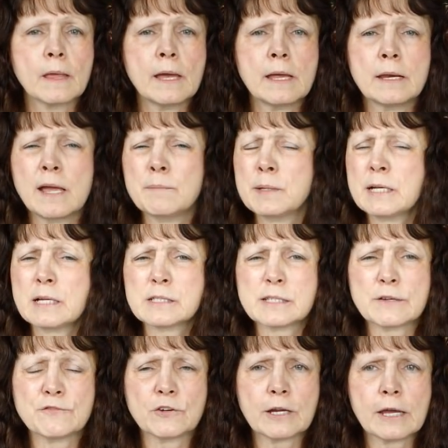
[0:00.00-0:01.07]
And
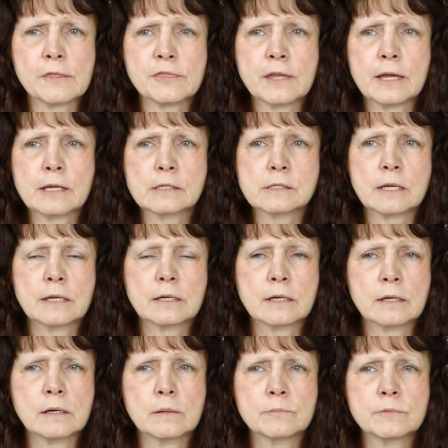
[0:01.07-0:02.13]
because I forget things
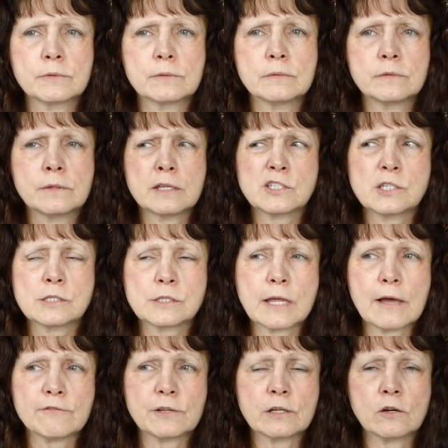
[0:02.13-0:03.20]
and um, then she's
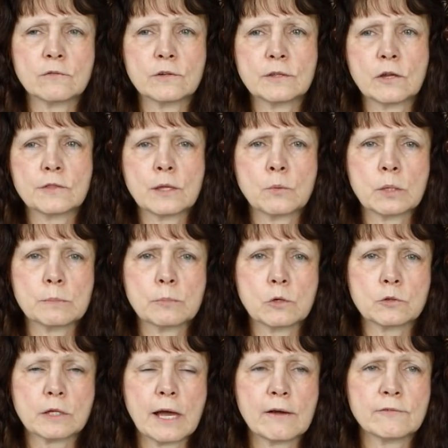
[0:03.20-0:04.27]
laughing over there, then we
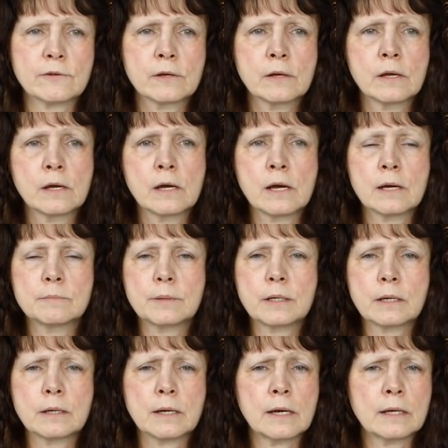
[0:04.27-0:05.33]
both laugh. Um,
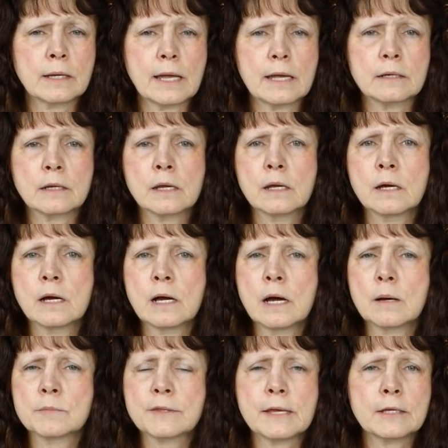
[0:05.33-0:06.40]
but uh, again,
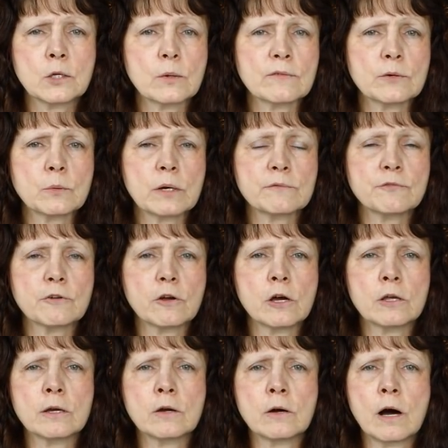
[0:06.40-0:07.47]
um, thank you everyone for
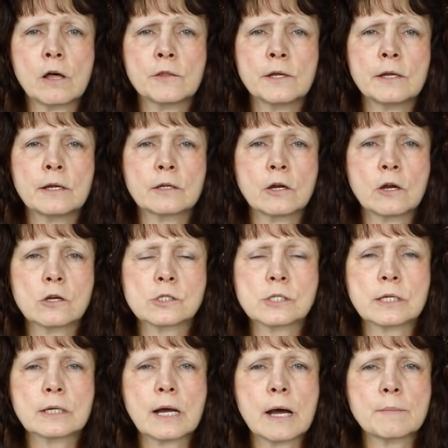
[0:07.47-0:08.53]
all, all, the
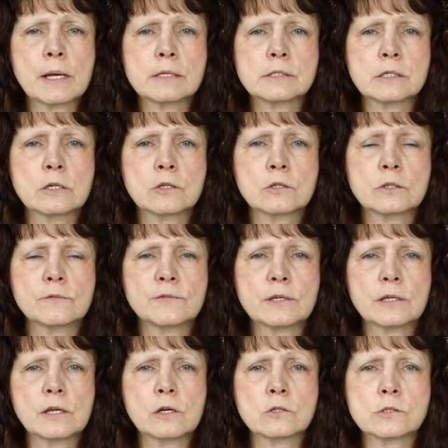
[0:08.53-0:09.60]
encouraging comments under the
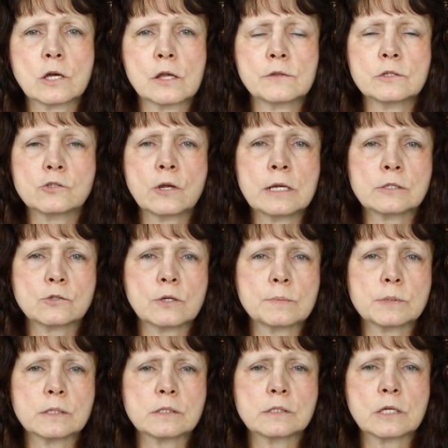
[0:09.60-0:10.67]
videos, all the
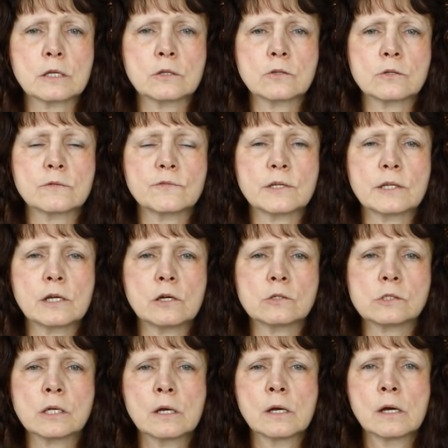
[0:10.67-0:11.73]
transcriptions under the
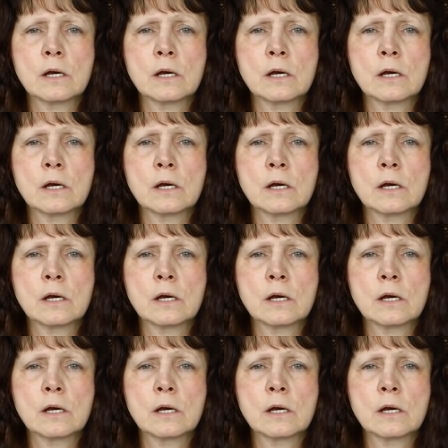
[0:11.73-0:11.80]
videos.